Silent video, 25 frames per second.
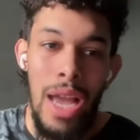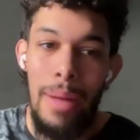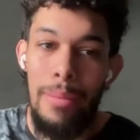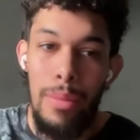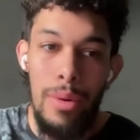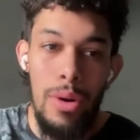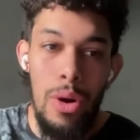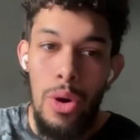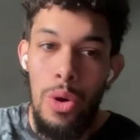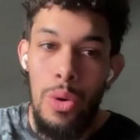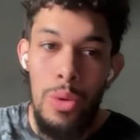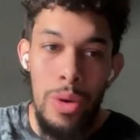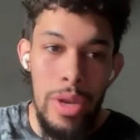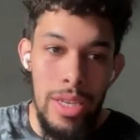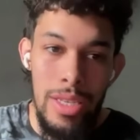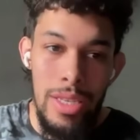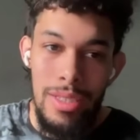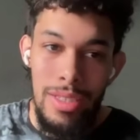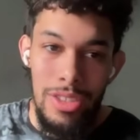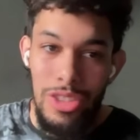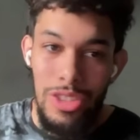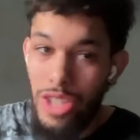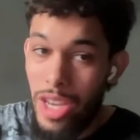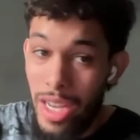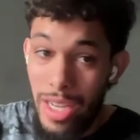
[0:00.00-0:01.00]
I'm
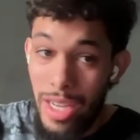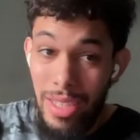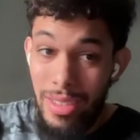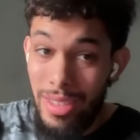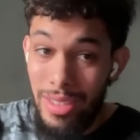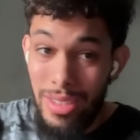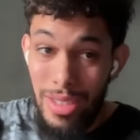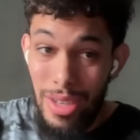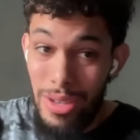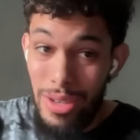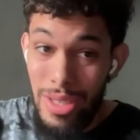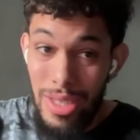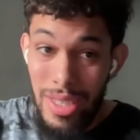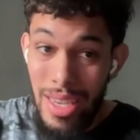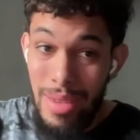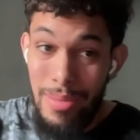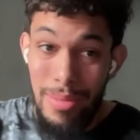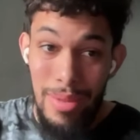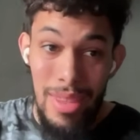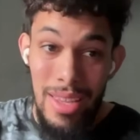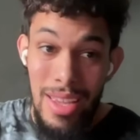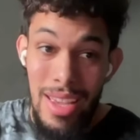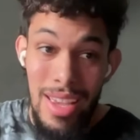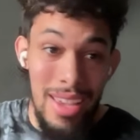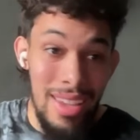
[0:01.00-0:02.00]
always, and John can tell you the
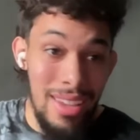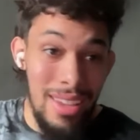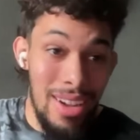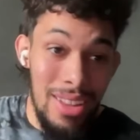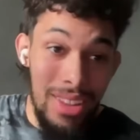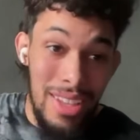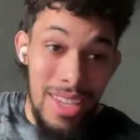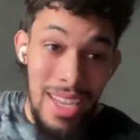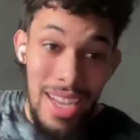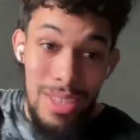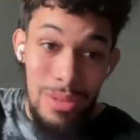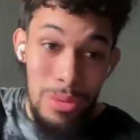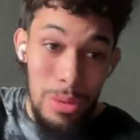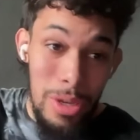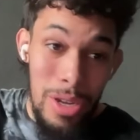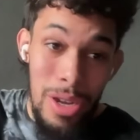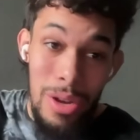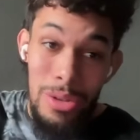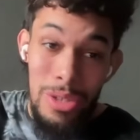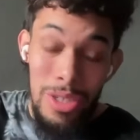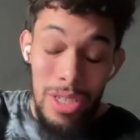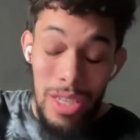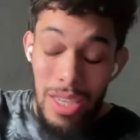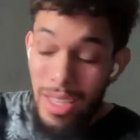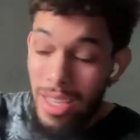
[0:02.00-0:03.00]
same thing, all the guys we're
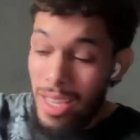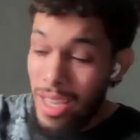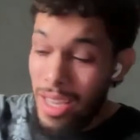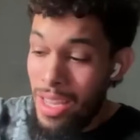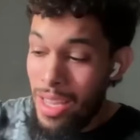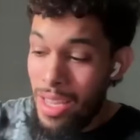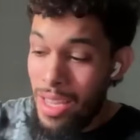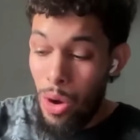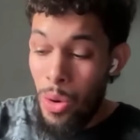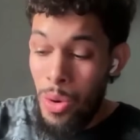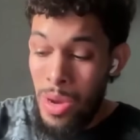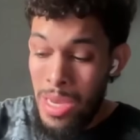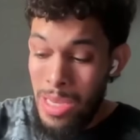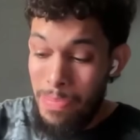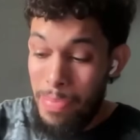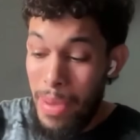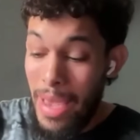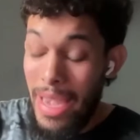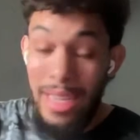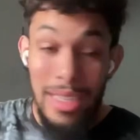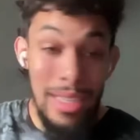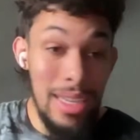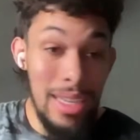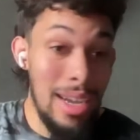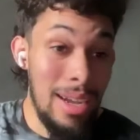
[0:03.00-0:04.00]
coaching, we're always
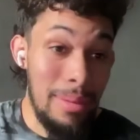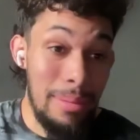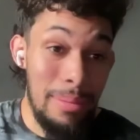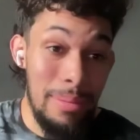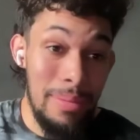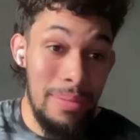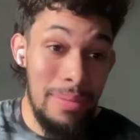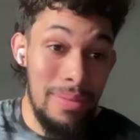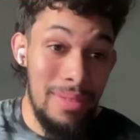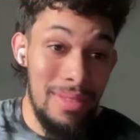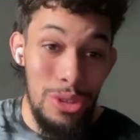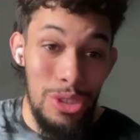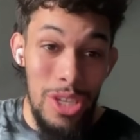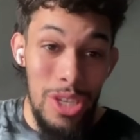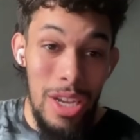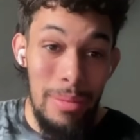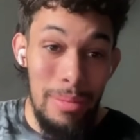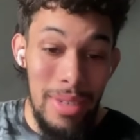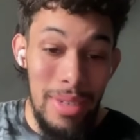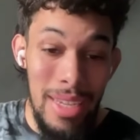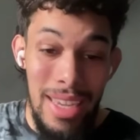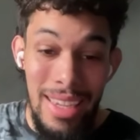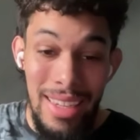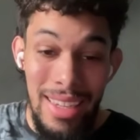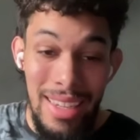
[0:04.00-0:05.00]
banged up after
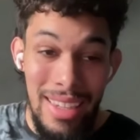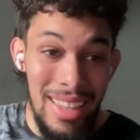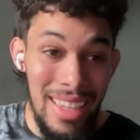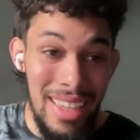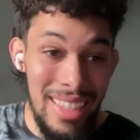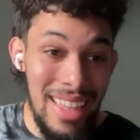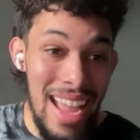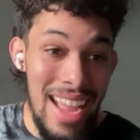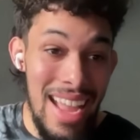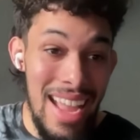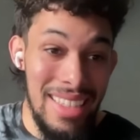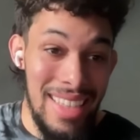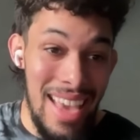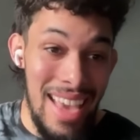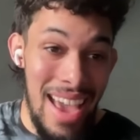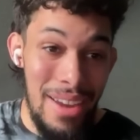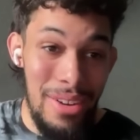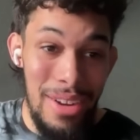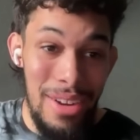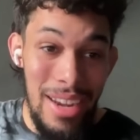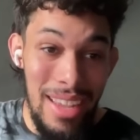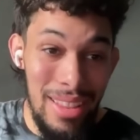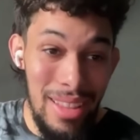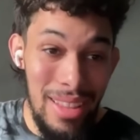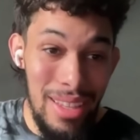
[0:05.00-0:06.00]
jump day. Like that
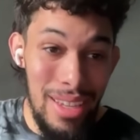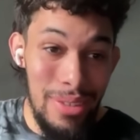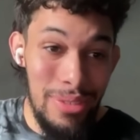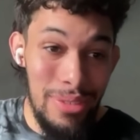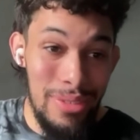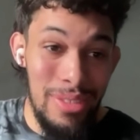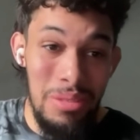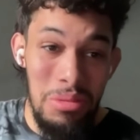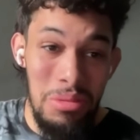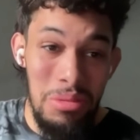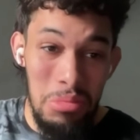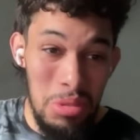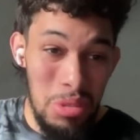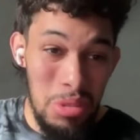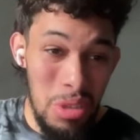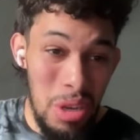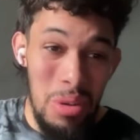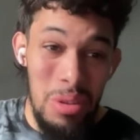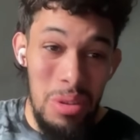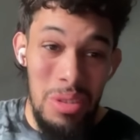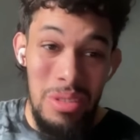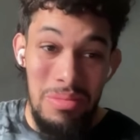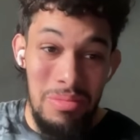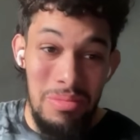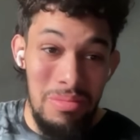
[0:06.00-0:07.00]
Saturday lift was
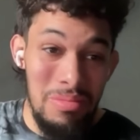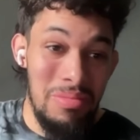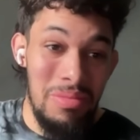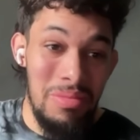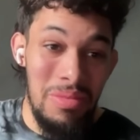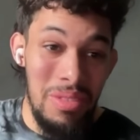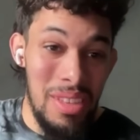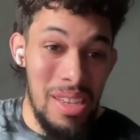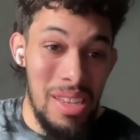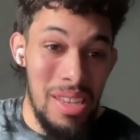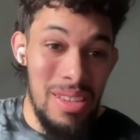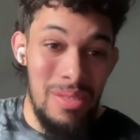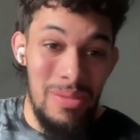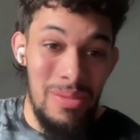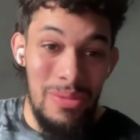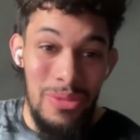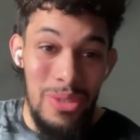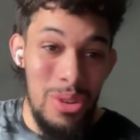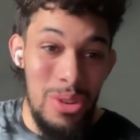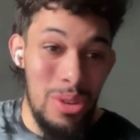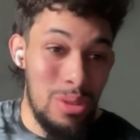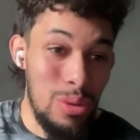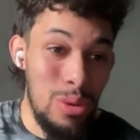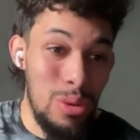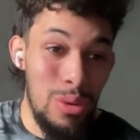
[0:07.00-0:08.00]
always doesn't
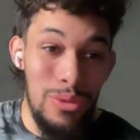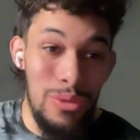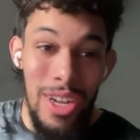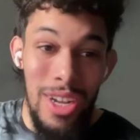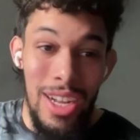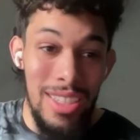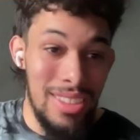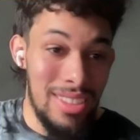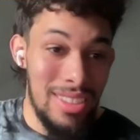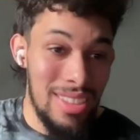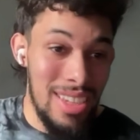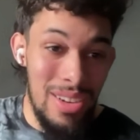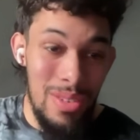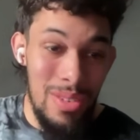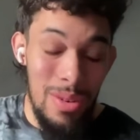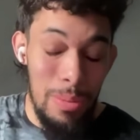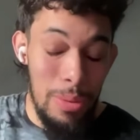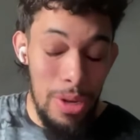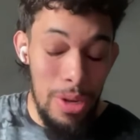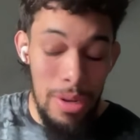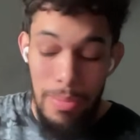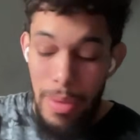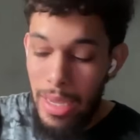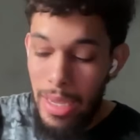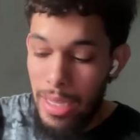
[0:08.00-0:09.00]
feel too fun. Sunday we're
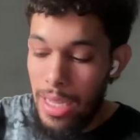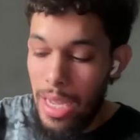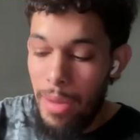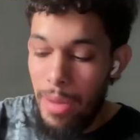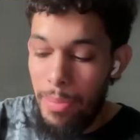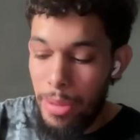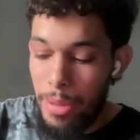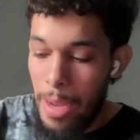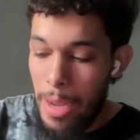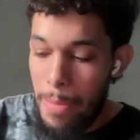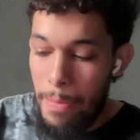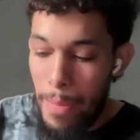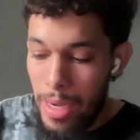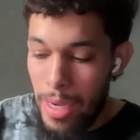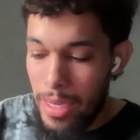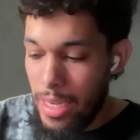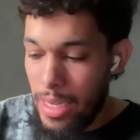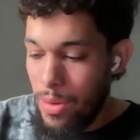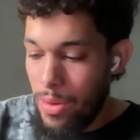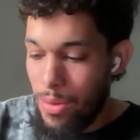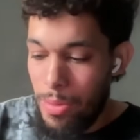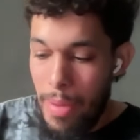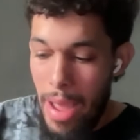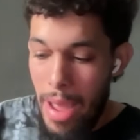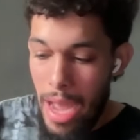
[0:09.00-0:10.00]
pretty banged up, but then
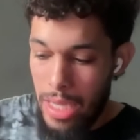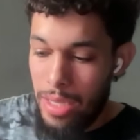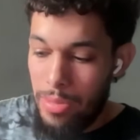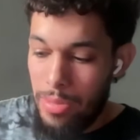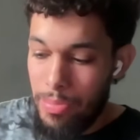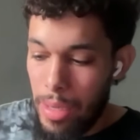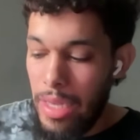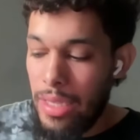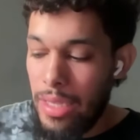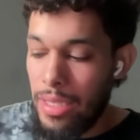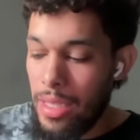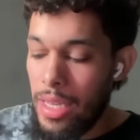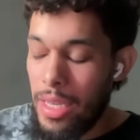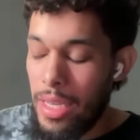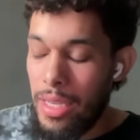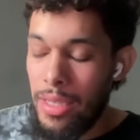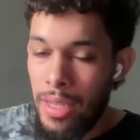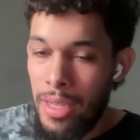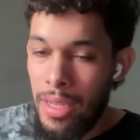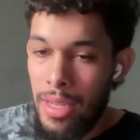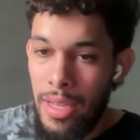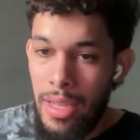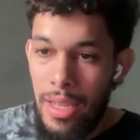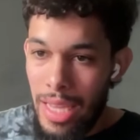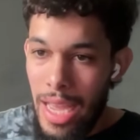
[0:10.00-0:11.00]
Monday we're back to
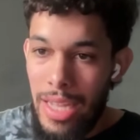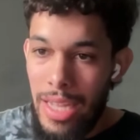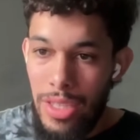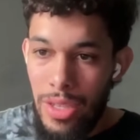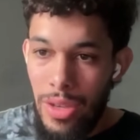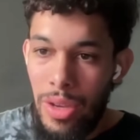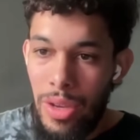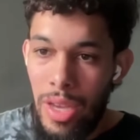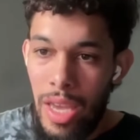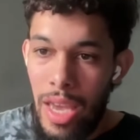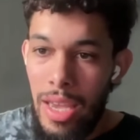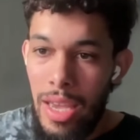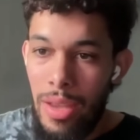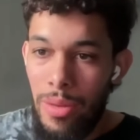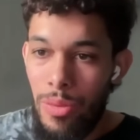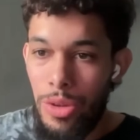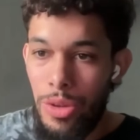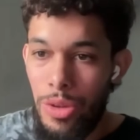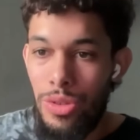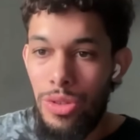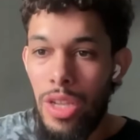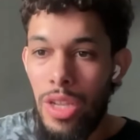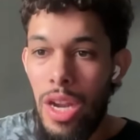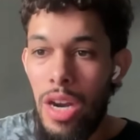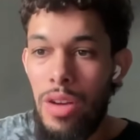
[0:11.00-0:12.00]
baseline, and that's okay.
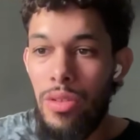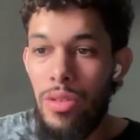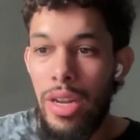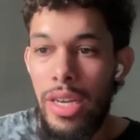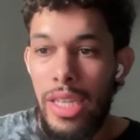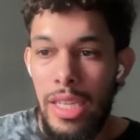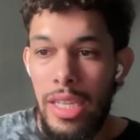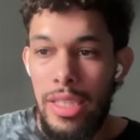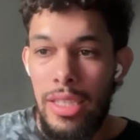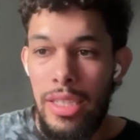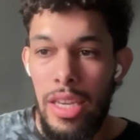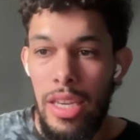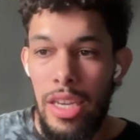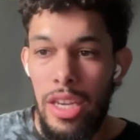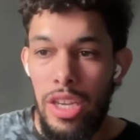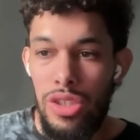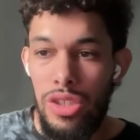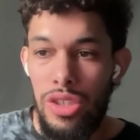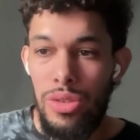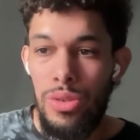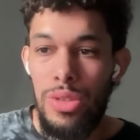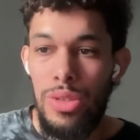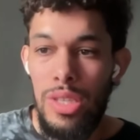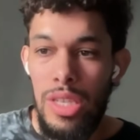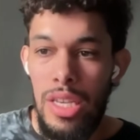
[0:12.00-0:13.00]
Where you start running into
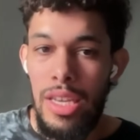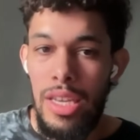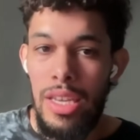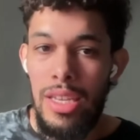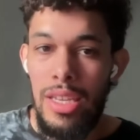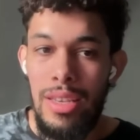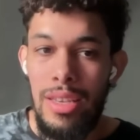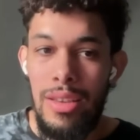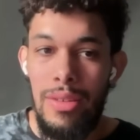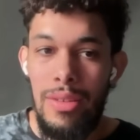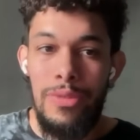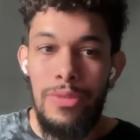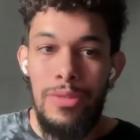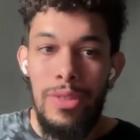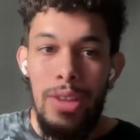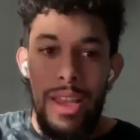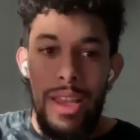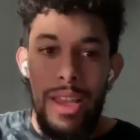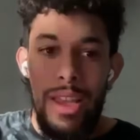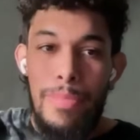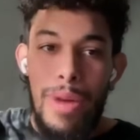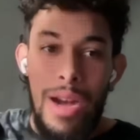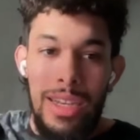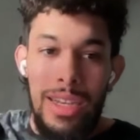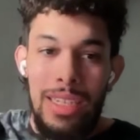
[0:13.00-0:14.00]
issues is if
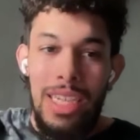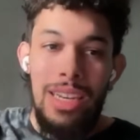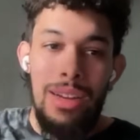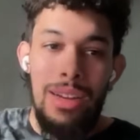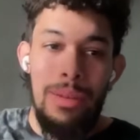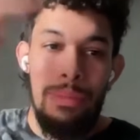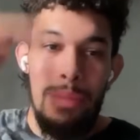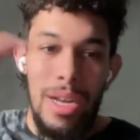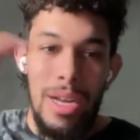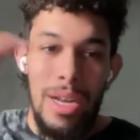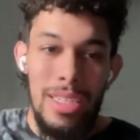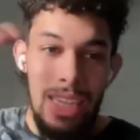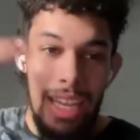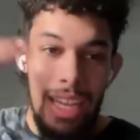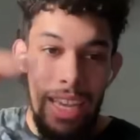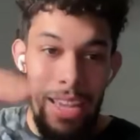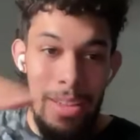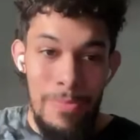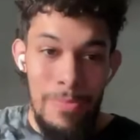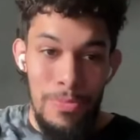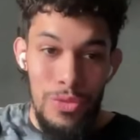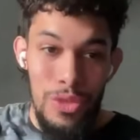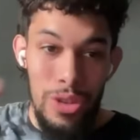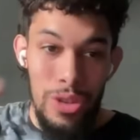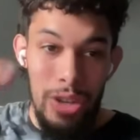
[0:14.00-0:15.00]
Monday to
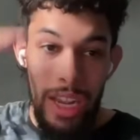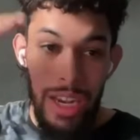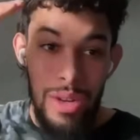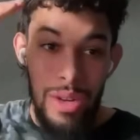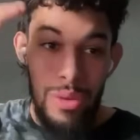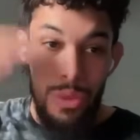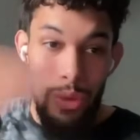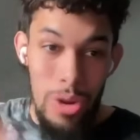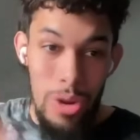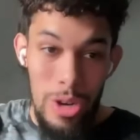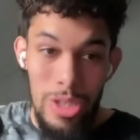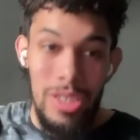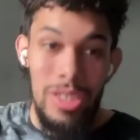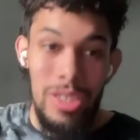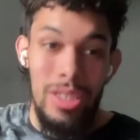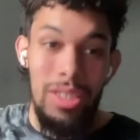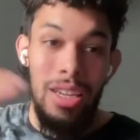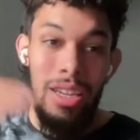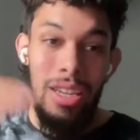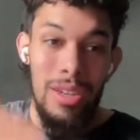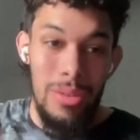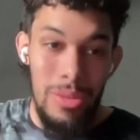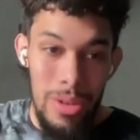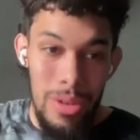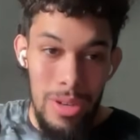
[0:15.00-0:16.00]
Monday you're getting worse and
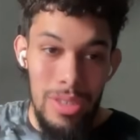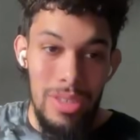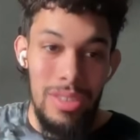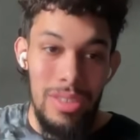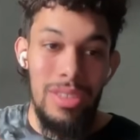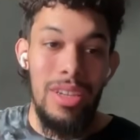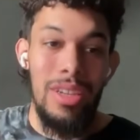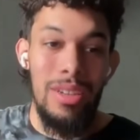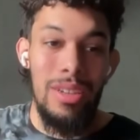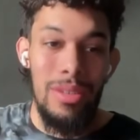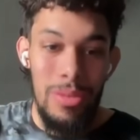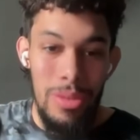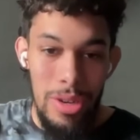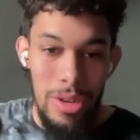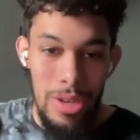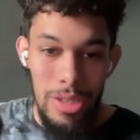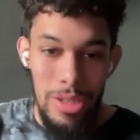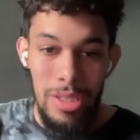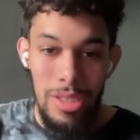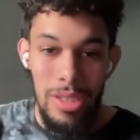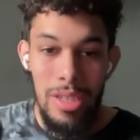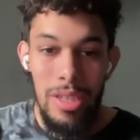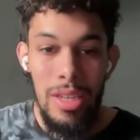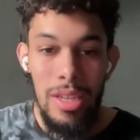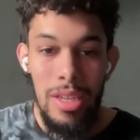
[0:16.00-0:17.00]
getting worse and getting
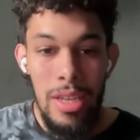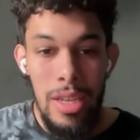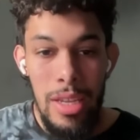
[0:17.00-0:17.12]
worse.